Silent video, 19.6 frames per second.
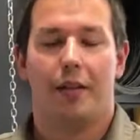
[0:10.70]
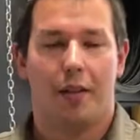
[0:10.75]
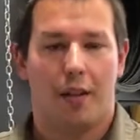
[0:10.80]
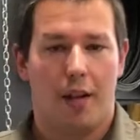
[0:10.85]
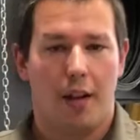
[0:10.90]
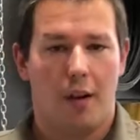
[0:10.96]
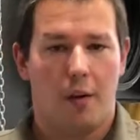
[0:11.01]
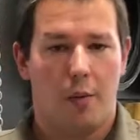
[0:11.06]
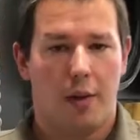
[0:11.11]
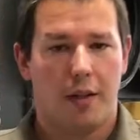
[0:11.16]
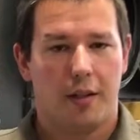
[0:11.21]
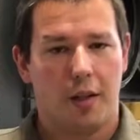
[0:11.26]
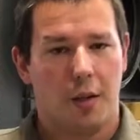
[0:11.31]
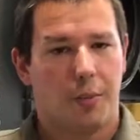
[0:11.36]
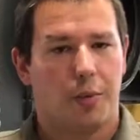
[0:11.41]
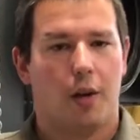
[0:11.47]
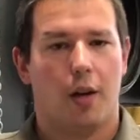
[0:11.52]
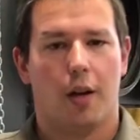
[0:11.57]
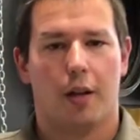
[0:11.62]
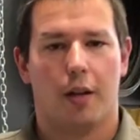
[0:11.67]
today we sell
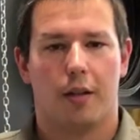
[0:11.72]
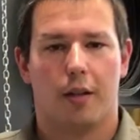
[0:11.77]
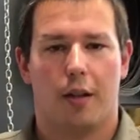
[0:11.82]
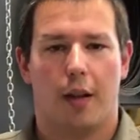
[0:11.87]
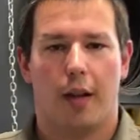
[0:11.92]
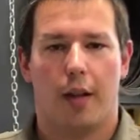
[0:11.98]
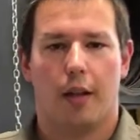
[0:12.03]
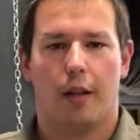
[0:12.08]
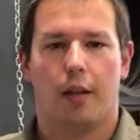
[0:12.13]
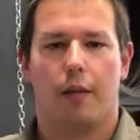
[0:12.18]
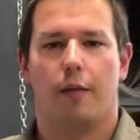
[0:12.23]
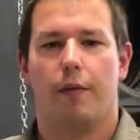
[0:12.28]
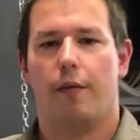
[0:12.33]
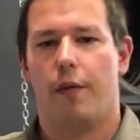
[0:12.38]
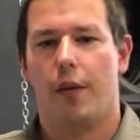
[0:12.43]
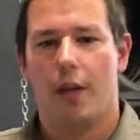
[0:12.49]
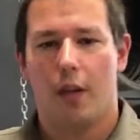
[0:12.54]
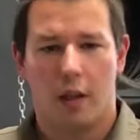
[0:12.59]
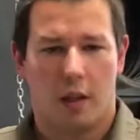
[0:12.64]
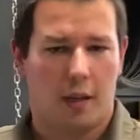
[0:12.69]
products like
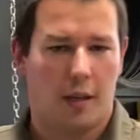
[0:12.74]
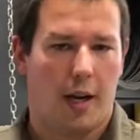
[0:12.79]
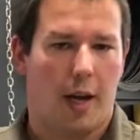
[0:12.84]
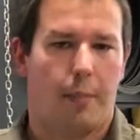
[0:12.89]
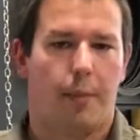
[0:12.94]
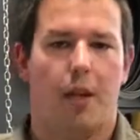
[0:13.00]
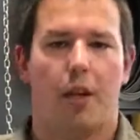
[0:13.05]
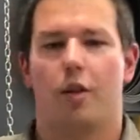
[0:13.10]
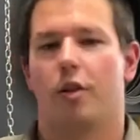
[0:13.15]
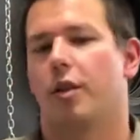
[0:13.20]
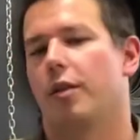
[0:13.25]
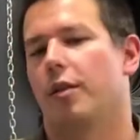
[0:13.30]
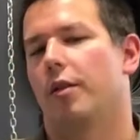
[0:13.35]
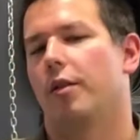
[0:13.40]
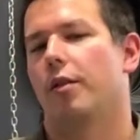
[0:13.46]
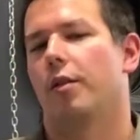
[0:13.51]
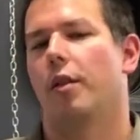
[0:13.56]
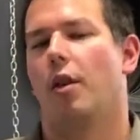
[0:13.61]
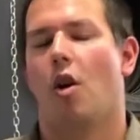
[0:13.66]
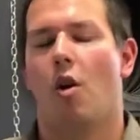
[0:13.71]
vehicle
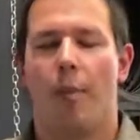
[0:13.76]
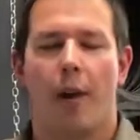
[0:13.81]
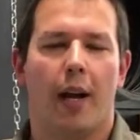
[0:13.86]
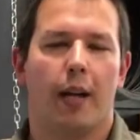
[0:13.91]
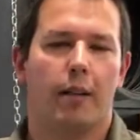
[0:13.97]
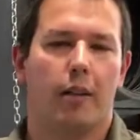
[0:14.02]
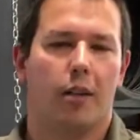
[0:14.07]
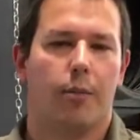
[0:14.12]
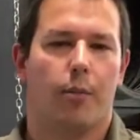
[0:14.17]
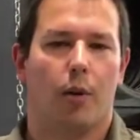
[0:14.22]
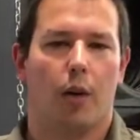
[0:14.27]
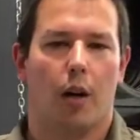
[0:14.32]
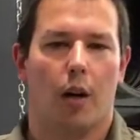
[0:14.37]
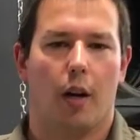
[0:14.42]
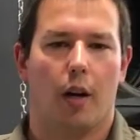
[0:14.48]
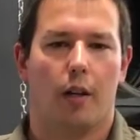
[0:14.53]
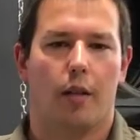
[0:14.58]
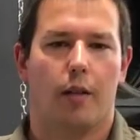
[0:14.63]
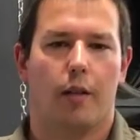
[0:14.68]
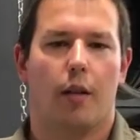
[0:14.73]
adaptations, home access
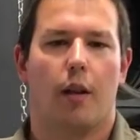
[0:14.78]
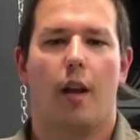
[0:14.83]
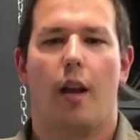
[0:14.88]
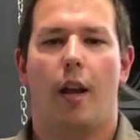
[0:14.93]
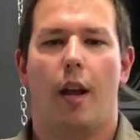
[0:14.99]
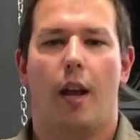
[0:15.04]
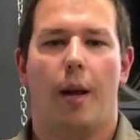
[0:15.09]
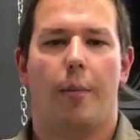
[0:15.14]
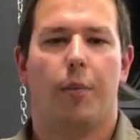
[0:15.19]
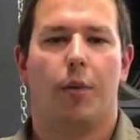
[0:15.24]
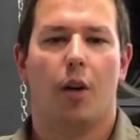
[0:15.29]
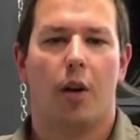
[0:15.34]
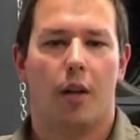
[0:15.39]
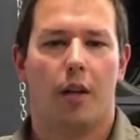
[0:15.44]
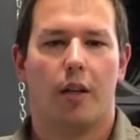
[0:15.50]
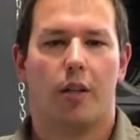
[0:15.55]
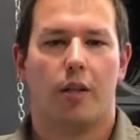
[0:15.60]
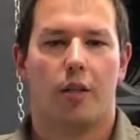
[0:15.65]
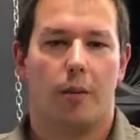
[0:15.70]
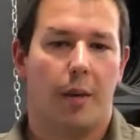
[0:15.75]
products, and
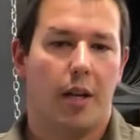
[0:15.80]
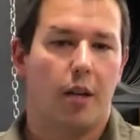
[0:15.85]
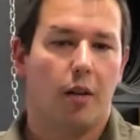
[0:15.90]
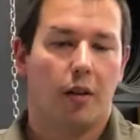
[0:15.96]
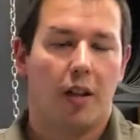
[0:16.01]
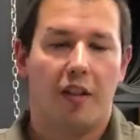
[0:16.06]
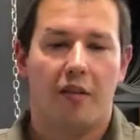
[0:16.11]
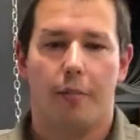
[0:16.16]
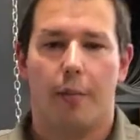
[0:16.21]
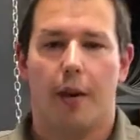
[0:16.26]
products to make your life